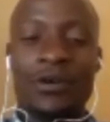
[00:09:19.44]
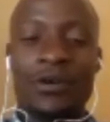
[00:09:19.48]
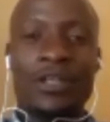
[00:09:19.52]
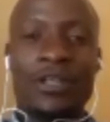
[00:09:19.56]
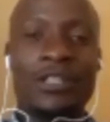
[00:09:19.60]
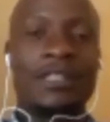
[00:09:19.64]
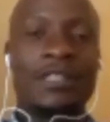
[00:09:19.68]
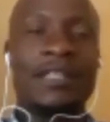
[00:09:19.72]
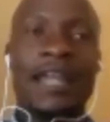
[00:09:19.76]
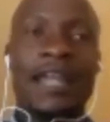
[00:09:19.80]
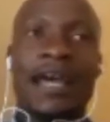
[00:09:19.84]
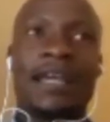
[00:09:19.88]

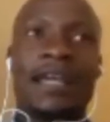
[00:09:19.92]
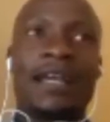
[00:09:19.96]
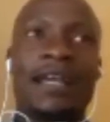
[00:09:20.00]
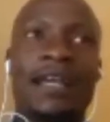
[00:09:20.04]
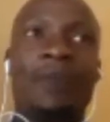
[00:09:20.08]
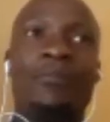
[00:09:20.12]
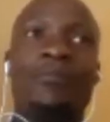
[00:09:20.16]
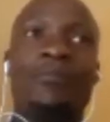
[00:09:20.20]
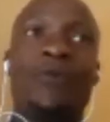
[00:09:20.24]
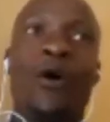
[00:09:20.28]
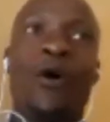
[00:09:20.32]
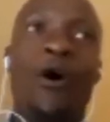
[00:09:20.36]
it's like
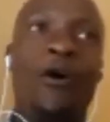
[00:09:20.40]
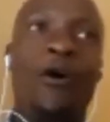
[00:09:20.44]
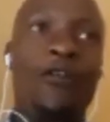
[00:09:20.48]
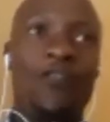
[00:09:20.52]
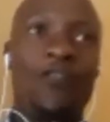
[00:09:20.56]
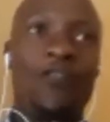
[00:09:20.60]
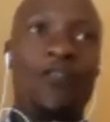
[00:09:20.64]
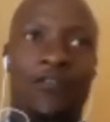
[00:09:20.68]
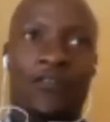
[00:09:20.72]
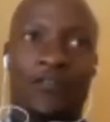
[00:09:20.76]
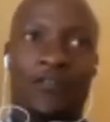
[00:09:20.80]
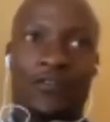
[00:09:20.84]
I'm
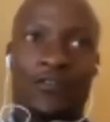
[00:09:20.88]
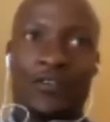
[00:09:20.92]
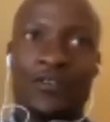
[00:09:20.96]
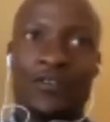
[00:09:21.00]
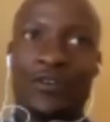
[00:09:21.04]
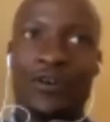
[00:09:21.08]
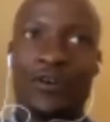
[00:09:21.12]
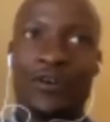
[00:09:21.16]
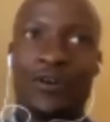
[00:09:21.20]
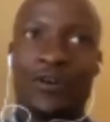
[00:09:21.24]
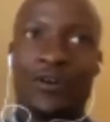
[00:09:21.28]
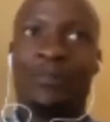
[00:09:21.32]
off,
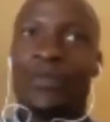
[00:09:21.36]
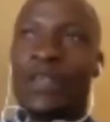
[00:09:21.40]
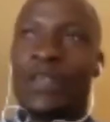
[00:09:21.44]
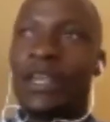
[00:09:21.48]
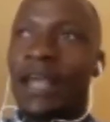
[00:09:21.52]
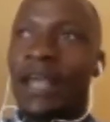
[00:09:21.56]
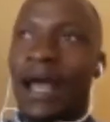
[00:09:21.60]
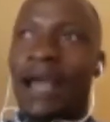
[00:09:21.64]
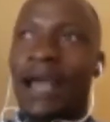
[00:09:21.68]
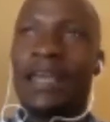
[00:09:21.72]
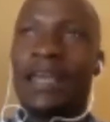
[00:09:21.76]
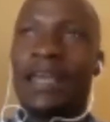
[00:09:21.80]

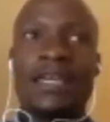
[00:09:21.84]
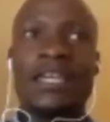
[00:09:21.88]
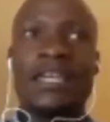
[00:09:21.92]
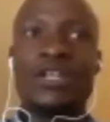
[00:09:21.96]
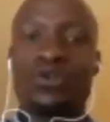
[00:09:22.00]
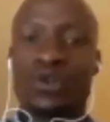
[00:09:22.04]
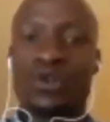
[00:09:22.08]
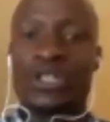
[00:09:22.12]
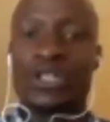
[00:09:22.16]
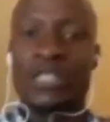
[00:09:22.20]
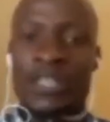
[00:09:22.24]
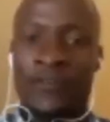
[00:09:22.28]

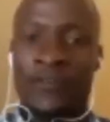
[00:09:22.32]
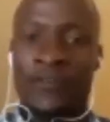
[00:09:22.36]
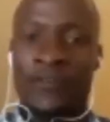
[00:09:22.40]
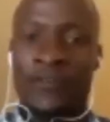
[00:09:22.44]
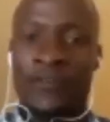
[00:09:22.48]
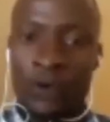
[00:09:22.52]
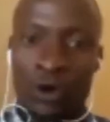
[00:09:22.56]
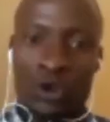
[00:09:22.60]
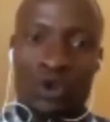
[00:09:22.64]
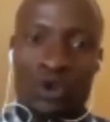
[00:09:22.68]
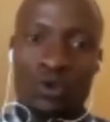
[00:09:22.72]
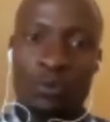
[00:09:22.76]
it was
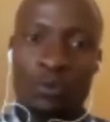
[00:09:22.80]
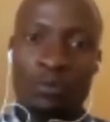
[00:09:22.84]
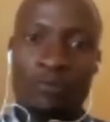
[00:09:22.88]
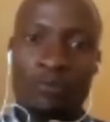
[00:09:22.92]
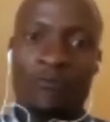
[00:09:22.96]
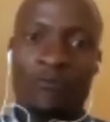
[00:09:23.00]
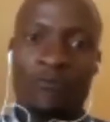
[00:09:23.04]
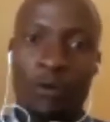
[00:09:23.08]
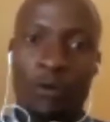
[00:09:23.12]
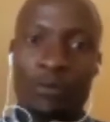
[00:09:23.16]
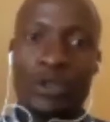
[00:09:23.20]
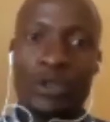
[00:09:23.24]
difficult
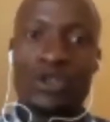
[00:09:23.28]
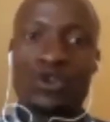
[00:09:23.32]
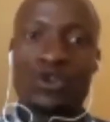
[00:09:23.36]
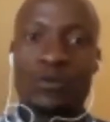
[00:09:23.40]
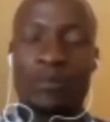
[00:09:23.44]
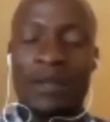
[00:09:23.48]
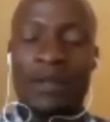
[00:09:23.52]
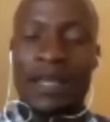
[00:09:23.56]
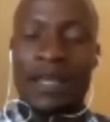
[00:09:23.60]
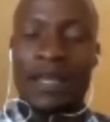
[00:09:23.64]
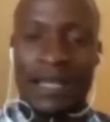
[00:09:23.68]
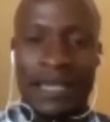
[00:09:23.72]
for me to
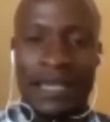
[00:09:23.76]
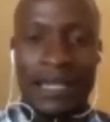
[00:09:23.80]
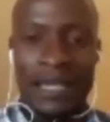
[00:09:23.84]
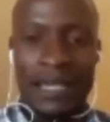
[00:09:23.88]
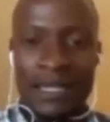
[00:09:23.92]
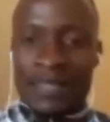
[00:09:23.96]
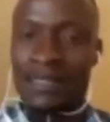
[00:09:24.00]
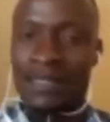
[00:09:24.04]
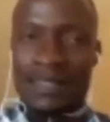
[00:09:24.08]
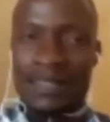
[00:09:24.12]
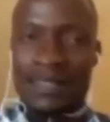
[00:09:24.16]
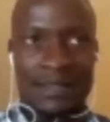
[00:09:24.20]
play
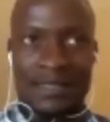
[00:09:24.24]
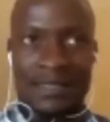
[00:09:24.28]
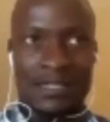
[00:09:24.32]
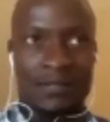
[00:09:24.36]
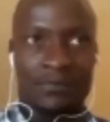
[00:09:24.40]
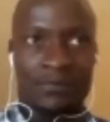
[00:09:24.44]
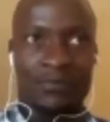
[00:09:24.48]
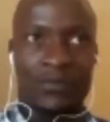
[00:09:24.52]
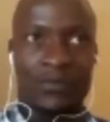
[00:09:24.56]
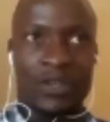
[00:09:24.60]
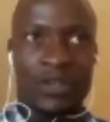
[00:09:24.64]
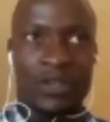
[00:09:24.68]
against this
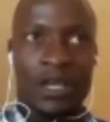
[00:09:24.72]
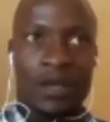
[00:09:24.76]
team.